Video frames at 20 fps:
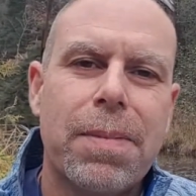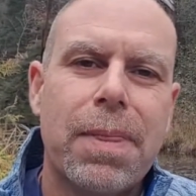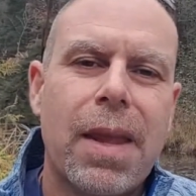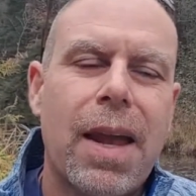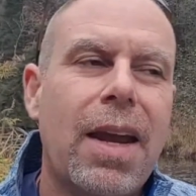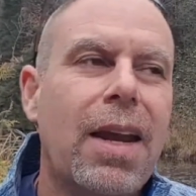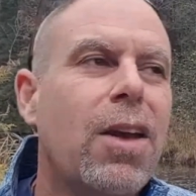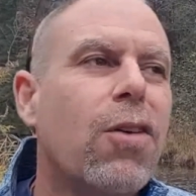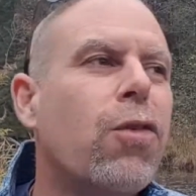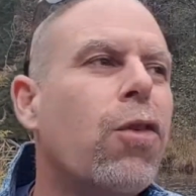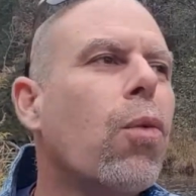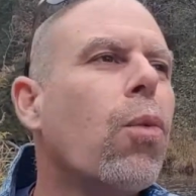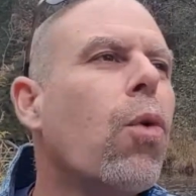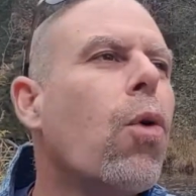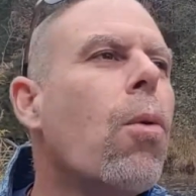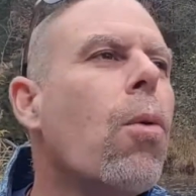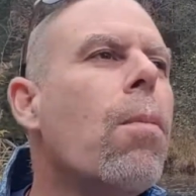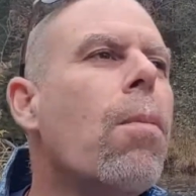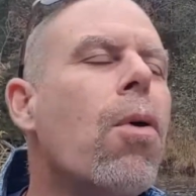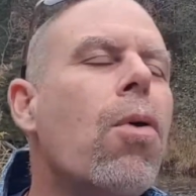And if you're
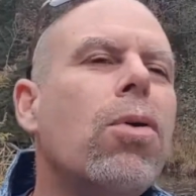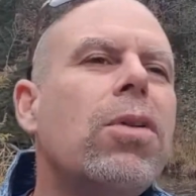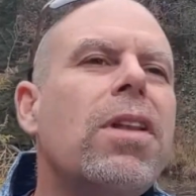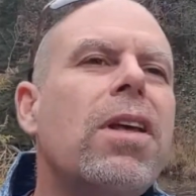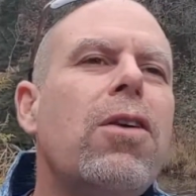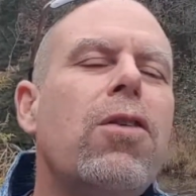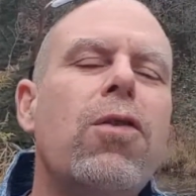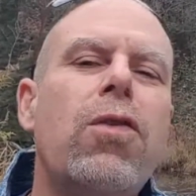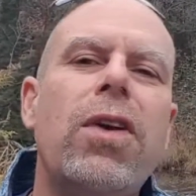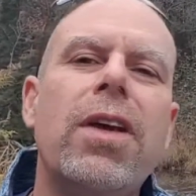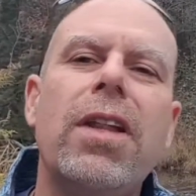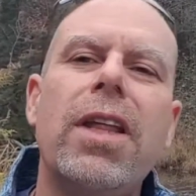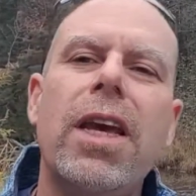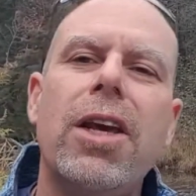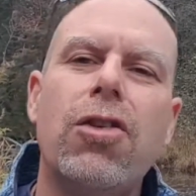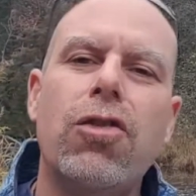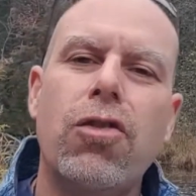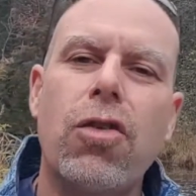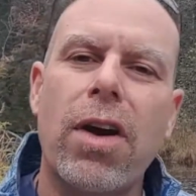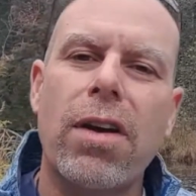remotely feeling
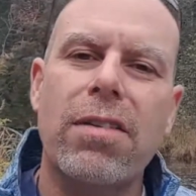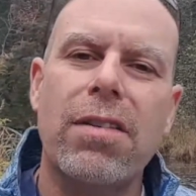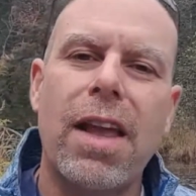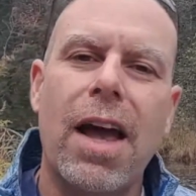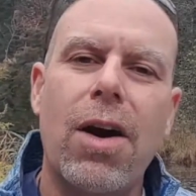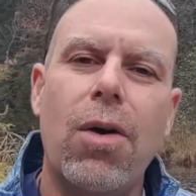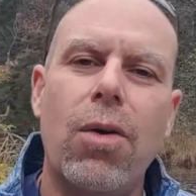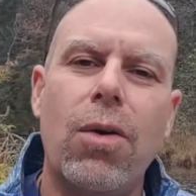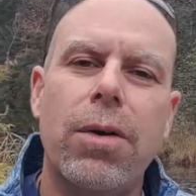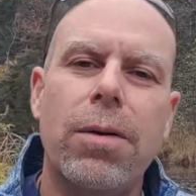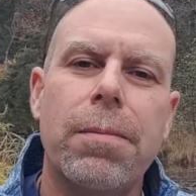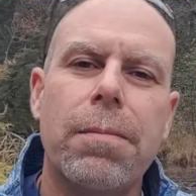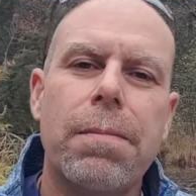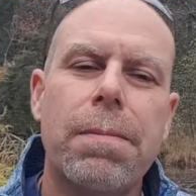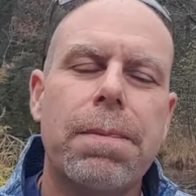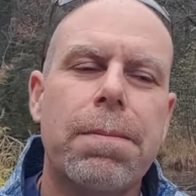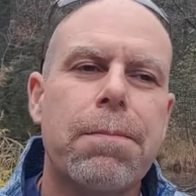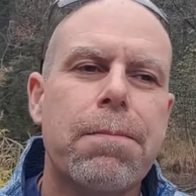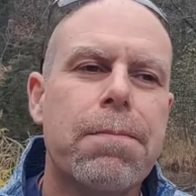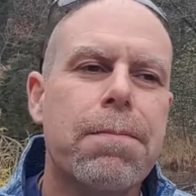stressed out,
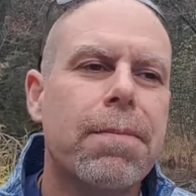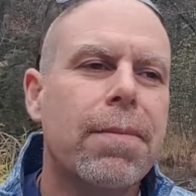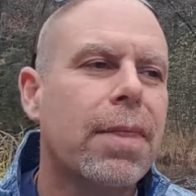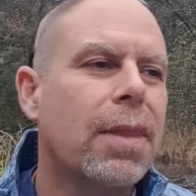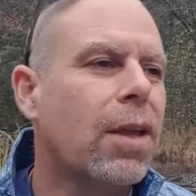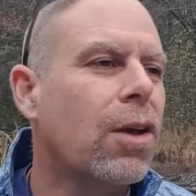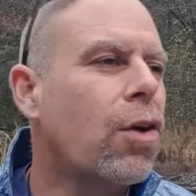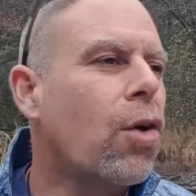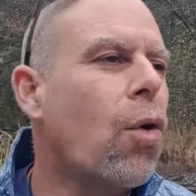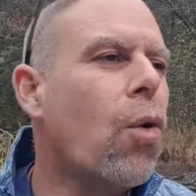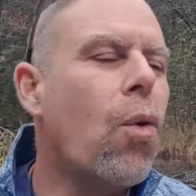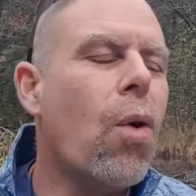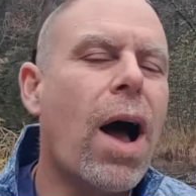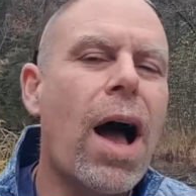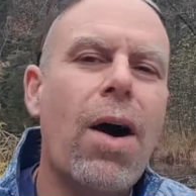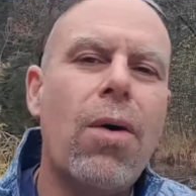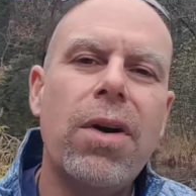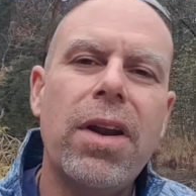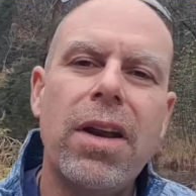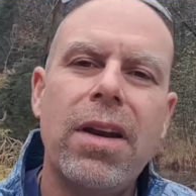go
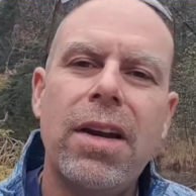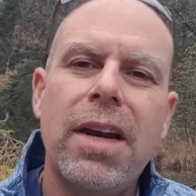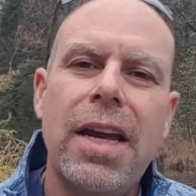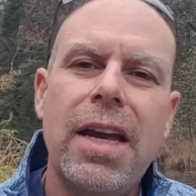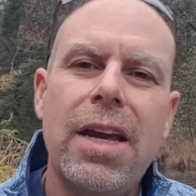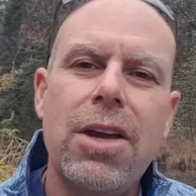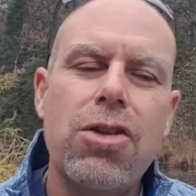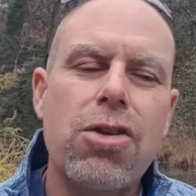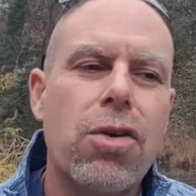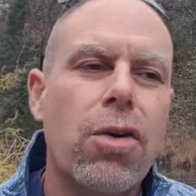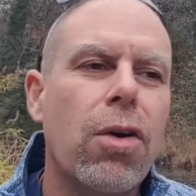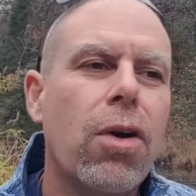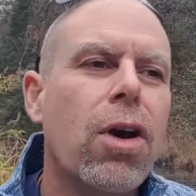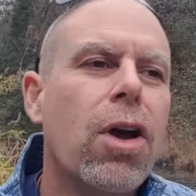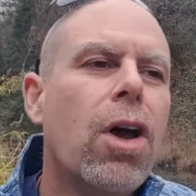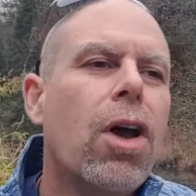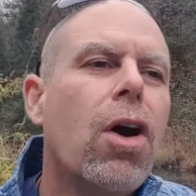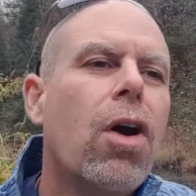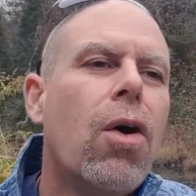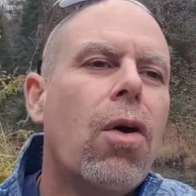out in nature,
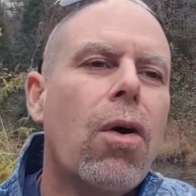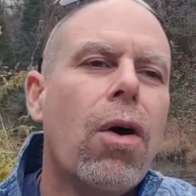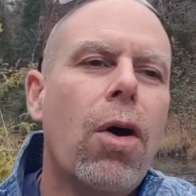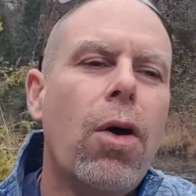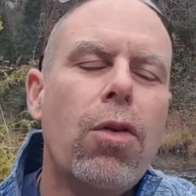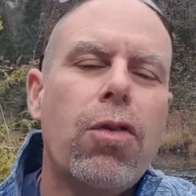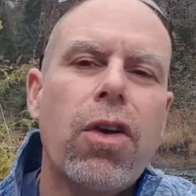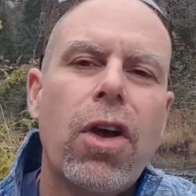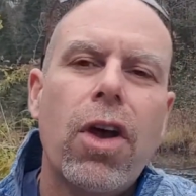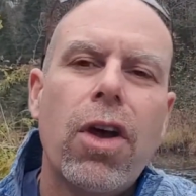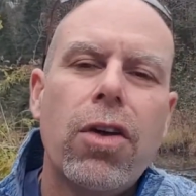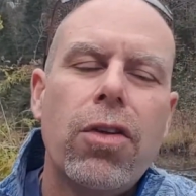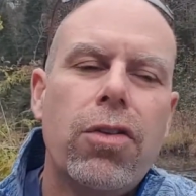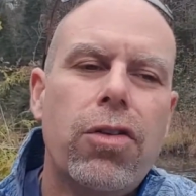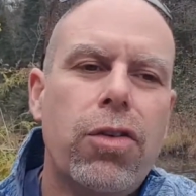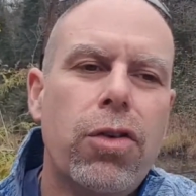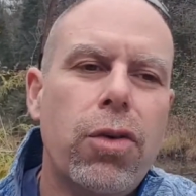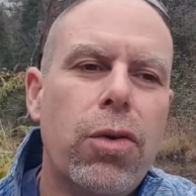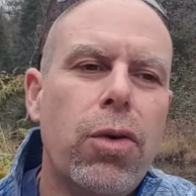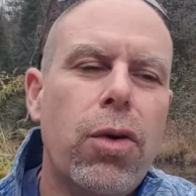or else
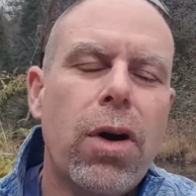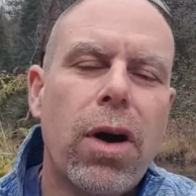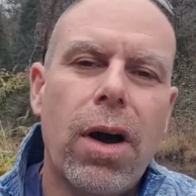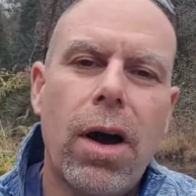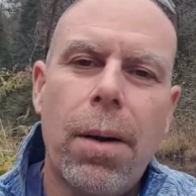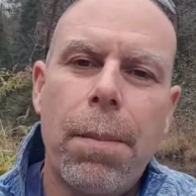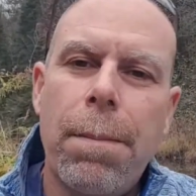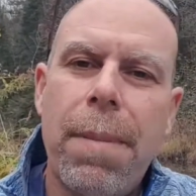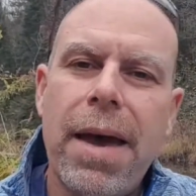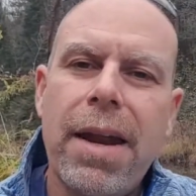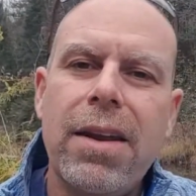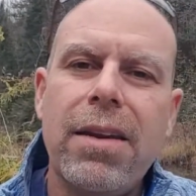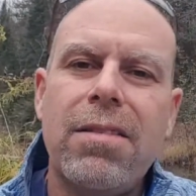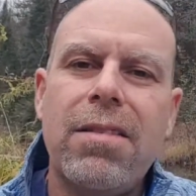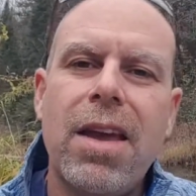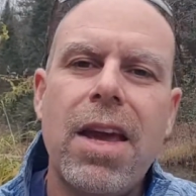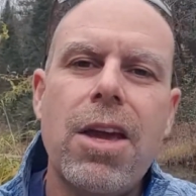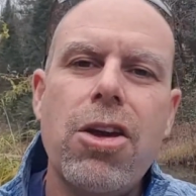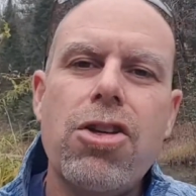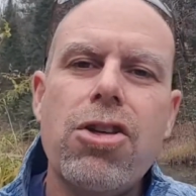do a
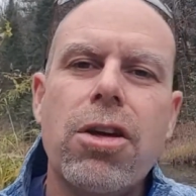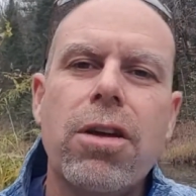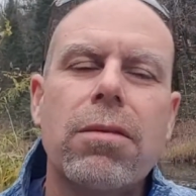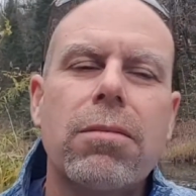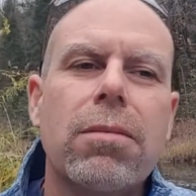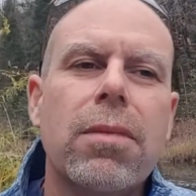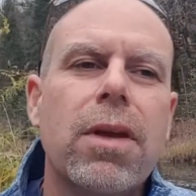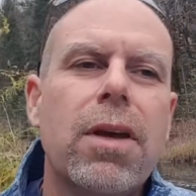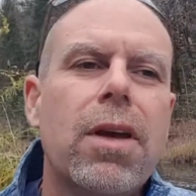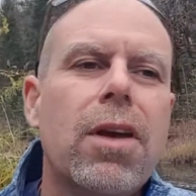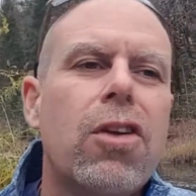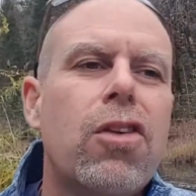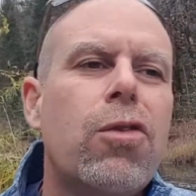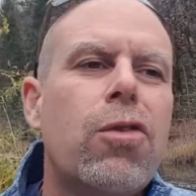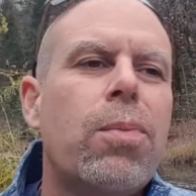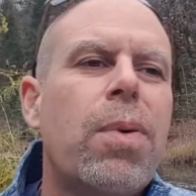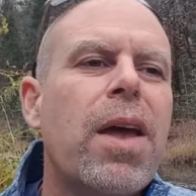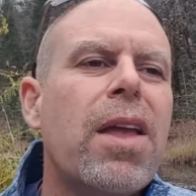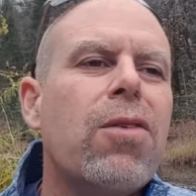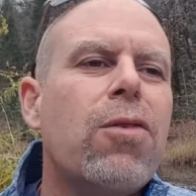meditation.
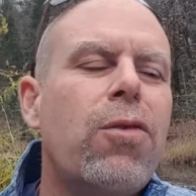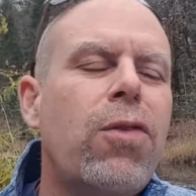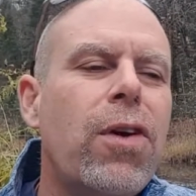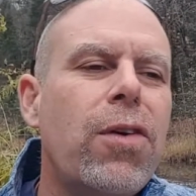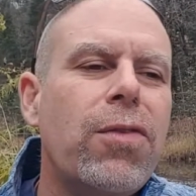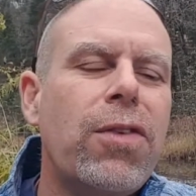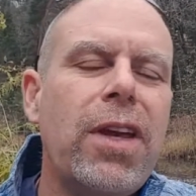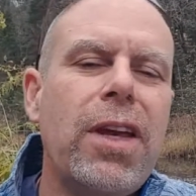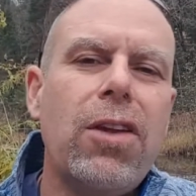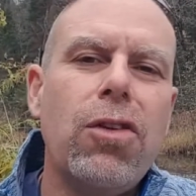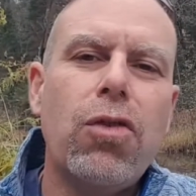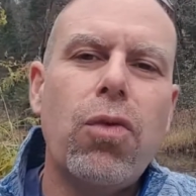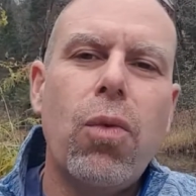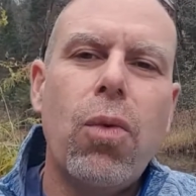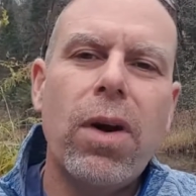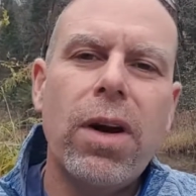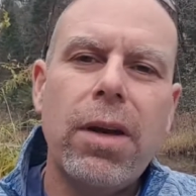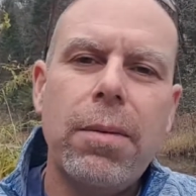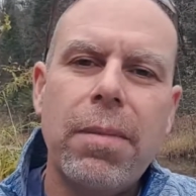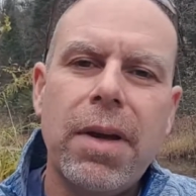Spend
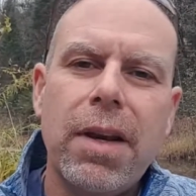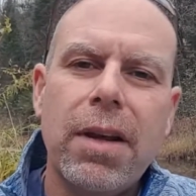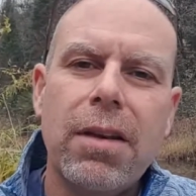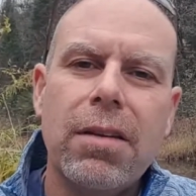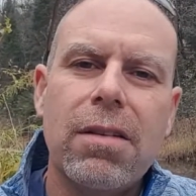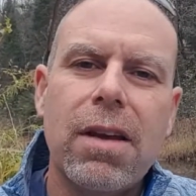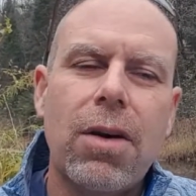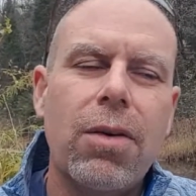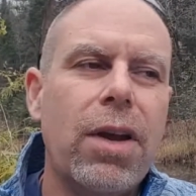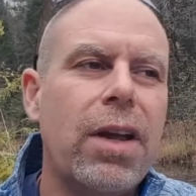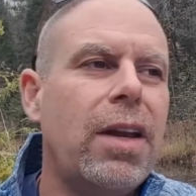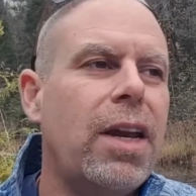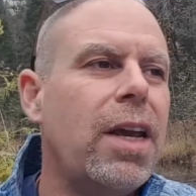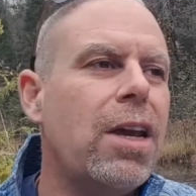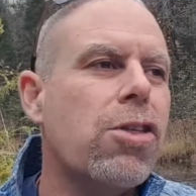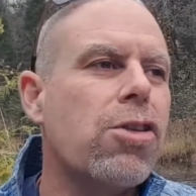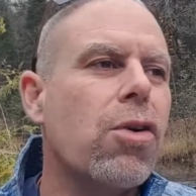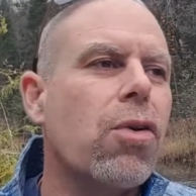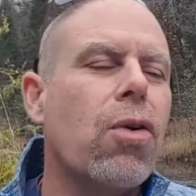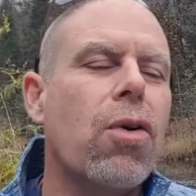15-20 minutes out in
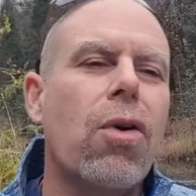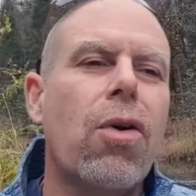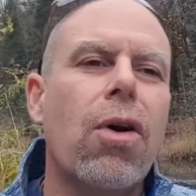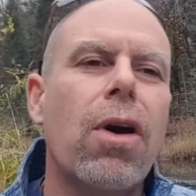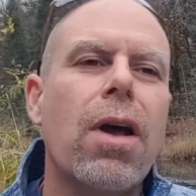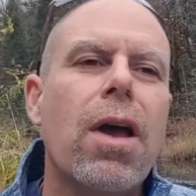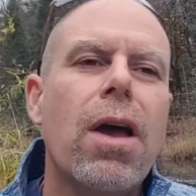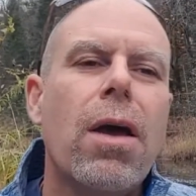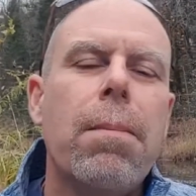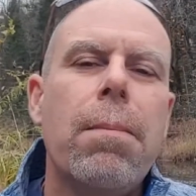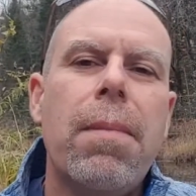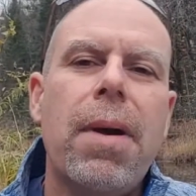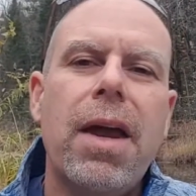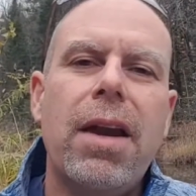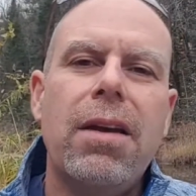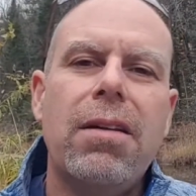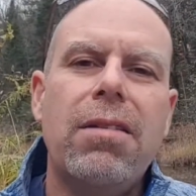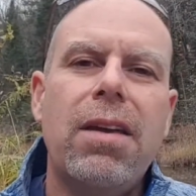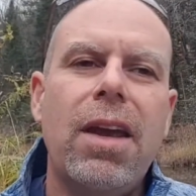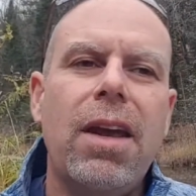nature or
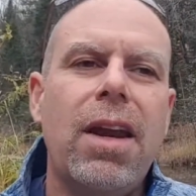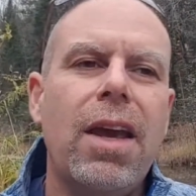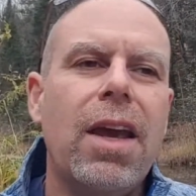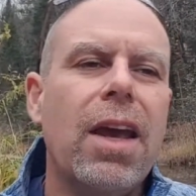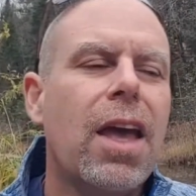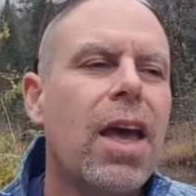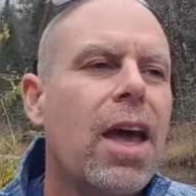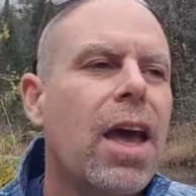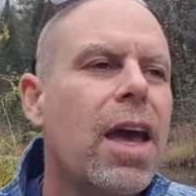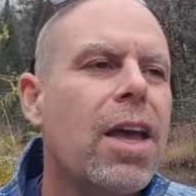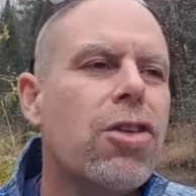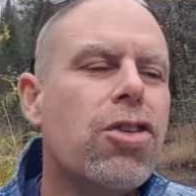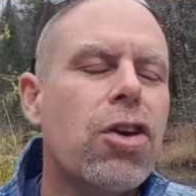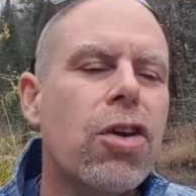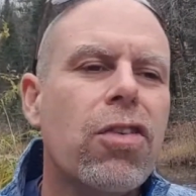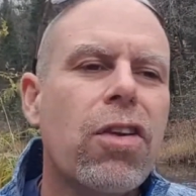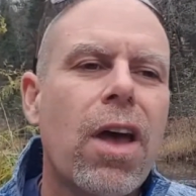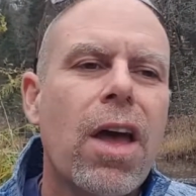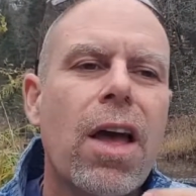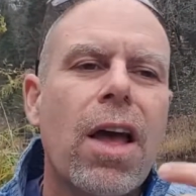meditating, and just